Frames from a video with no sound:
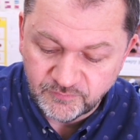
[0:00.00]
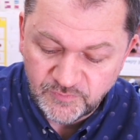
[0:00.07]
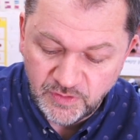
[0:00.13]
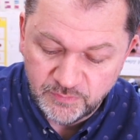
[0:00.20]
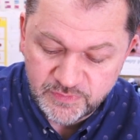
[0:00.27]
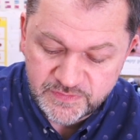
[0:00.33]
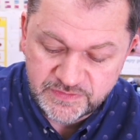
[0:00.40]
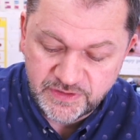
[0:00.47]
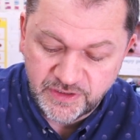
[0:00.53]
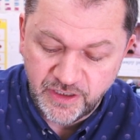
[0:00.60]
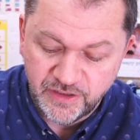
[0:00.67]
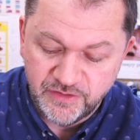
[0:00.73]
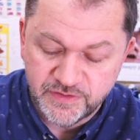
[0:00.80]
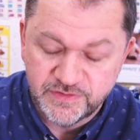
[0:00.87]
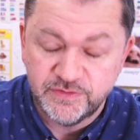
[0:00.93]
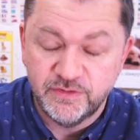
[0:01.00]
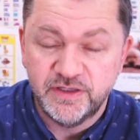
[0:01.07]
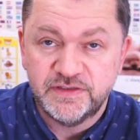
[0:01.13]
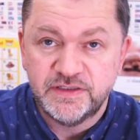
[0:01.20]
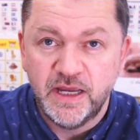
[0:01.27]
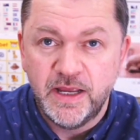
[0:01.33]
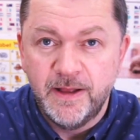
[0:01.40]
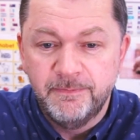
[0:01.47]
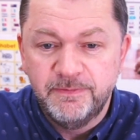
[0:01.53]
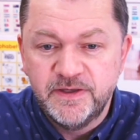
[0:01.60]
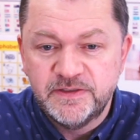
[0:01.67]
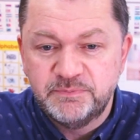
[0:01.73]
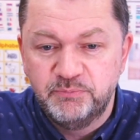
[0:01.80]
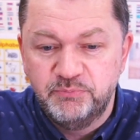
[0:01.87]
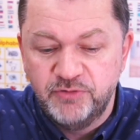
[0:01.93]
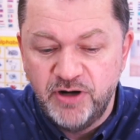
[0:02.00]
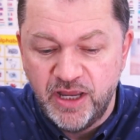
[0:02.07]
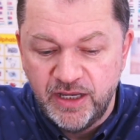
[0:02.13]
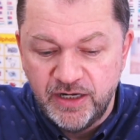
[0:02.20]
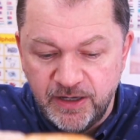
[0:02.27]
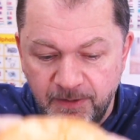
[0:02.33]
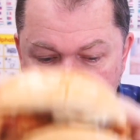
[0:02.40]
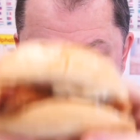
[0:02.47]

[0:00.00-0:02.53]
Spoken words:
And we'll stick it in there. So this bread